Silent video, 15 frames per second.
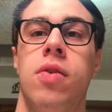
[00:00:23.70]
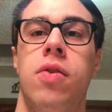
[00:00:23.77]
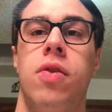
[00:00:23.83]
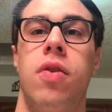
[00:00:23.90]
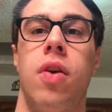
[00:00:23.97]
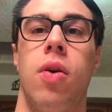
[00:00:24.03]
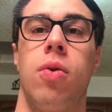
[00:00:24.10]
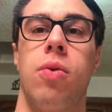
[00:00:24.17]

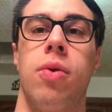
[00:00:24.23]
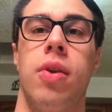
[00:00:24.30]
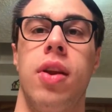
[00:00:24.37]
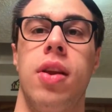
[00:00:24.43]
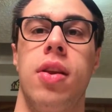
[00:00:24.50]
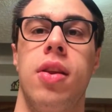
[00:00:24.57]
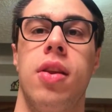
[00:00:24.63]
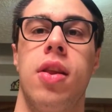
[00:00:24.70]
So
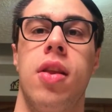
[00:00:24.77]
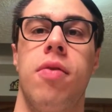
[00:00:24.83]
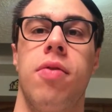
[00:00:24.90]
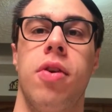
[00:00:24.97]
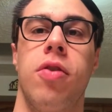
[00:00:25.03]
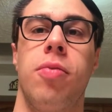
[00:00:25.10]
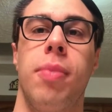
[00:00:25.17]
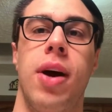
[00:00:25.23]
the
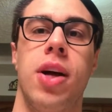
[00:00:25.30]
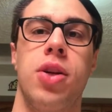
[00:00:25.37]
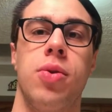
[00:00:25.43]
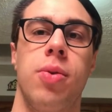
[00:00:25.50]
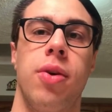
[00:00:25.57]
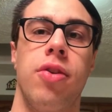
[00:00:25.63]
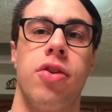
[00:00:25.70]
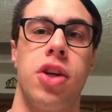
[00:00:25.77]
first
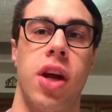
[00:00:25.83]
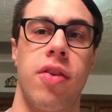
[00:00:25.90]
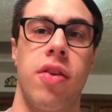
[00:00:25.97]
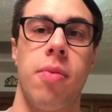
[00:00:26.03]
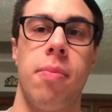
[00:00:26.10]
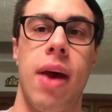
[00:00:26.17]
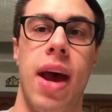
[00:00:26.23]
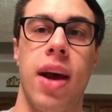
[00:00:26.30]
module was chest
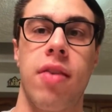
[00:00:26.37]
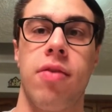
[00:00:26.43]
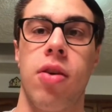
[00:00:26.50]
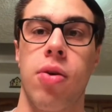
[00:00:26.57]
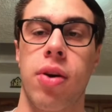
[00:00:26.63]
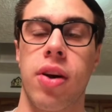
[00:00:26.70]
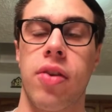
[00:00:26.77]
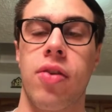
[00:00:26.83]
and back
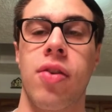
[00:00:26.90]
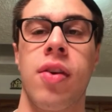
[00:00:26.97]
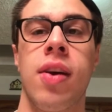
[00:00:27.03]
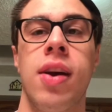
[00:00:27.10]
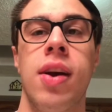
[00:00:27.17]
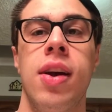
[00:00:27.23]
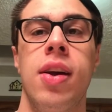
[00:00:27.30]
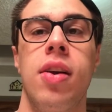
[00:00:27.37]
focused.
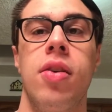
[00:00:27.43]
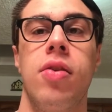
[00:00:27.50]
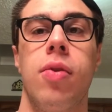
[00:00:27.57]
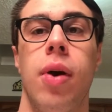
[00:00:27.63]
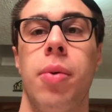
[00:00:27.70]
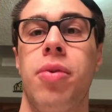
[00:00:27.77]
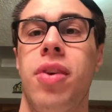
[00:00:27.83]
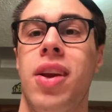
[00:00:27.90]

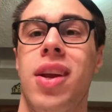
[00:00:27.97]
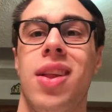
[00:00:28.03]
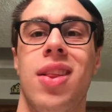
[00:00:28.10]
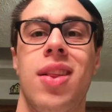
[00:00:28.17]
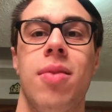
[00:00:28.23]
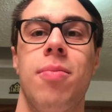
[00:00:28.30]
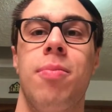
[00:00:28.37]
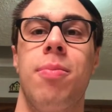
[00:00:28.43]
So I was
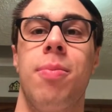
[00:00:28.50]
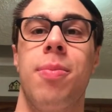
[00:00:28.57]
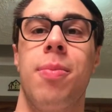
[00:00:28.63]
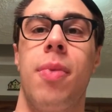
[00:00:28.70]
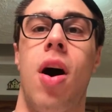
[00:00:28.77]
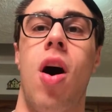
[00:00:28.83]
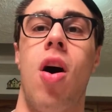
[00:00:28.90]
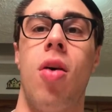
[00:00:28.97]
hitting
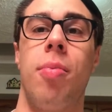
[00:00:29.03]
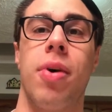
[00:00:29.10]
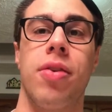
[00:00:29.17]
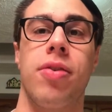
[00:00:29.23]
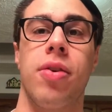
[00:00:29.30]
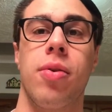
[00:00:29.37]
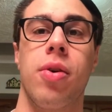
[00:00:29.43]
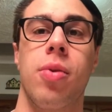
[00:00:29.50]
all
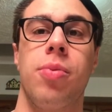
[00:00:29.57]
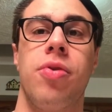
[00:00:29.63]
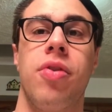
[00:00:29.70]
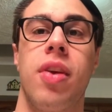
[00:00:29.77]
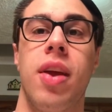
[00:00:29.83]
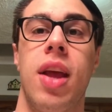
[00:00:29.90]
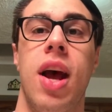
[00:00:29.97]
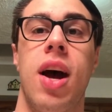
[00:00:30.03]
muscle
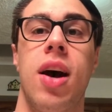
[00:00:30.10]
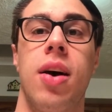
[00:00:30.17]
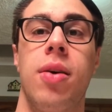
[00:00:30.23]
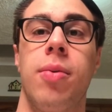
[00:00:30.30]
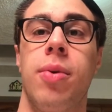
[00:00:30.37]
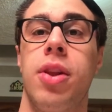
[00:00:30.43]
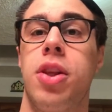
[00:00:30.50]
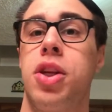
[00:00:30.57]
groups
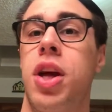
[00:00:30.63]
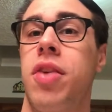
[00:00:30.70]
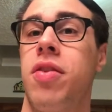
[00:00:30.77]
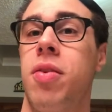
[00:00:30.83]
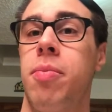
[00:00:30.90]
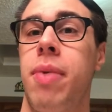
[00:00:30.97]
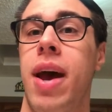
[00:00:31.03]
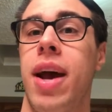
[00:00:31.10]
with
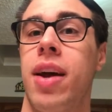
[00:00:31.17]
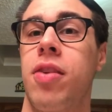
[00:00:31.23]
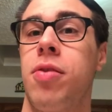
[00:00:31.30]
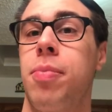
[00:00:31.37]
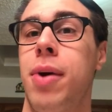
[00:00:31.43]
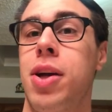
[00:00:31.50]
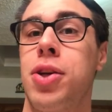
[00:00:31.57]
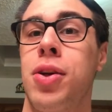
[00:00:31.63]
chest and back,
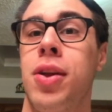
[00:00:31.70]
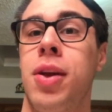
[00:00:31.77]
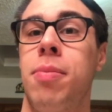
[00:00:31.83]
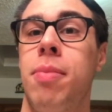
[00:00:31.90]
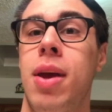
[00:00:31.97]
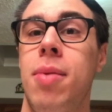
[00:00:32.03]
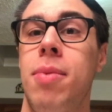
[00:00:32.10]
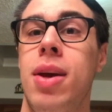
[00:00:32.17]
especially
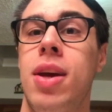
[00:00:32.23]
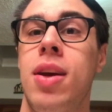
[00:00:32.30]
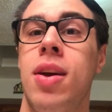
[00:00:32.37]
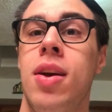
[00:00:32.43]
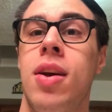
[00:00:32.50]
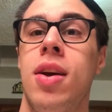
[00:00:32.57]
maybe